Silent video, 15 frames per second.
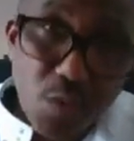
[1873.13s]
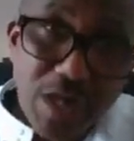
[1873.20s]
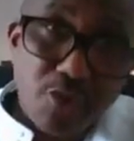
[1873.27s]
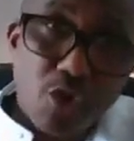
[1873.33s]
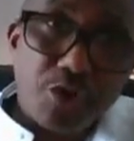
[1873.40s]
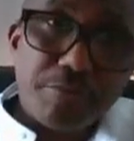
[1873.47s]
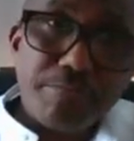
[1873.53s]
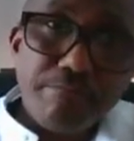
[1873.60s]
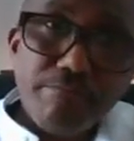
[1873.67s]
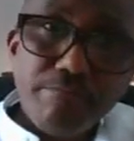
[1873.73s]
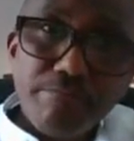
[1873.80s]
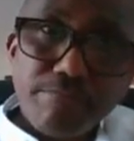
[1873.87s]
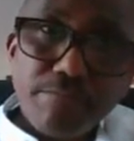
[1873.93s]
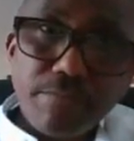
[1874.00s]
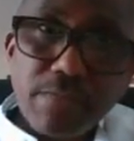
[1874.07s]
went on.
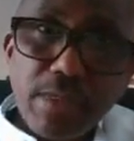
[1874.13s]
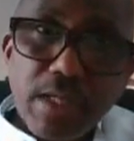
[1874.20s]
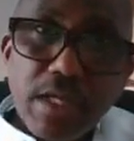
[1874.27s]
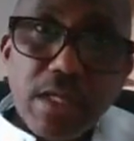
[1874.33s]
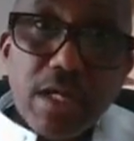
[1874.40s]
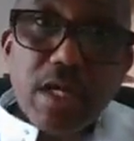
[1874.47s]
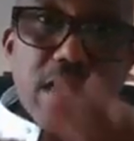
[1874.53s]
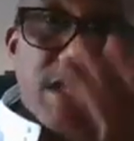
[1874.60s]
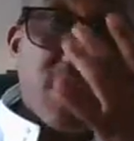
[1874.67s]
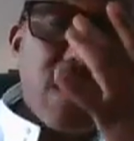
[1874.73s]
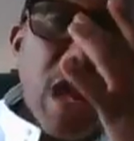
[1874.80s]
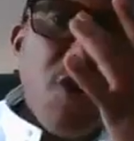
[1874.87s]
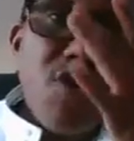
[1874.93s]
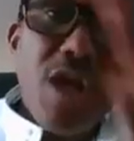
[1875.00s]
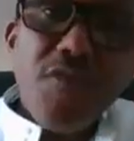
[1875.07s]

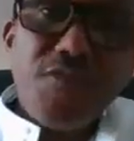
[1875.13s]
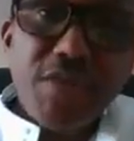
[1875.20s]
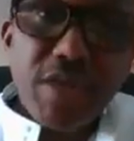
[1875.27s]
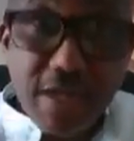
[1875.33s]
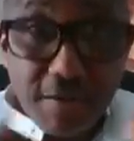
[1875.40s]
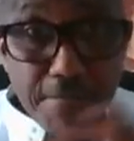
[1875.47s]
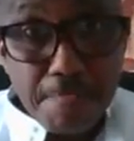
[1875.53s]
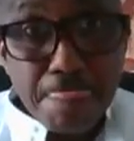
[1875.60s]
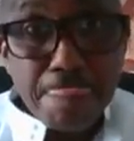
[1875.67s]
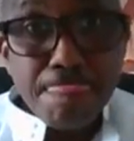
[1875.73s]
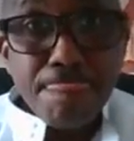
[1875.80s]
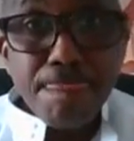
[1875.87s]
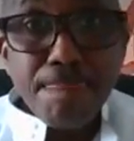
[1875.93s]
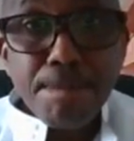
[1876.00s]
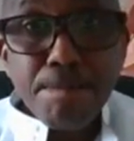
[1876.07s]
South Africa,
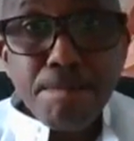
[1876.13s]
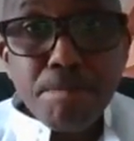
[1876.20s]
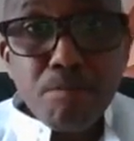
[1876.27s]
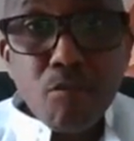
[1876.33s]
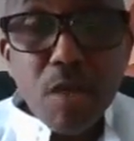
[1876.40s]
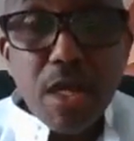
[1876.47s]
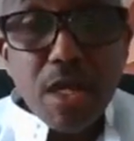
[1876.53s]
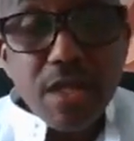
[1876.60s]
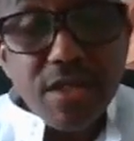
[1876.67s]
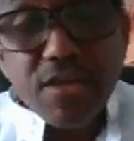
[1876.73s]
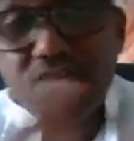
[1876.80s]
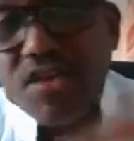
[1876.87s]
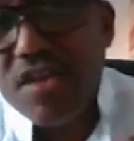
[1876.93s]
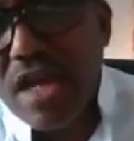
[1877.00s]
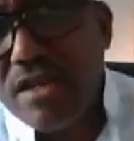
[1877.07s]
the
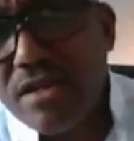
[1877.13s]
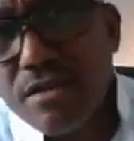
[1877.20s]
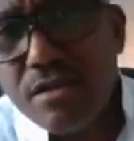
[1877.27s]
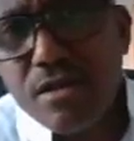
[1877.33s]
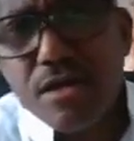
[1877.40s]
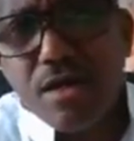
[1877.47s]
recent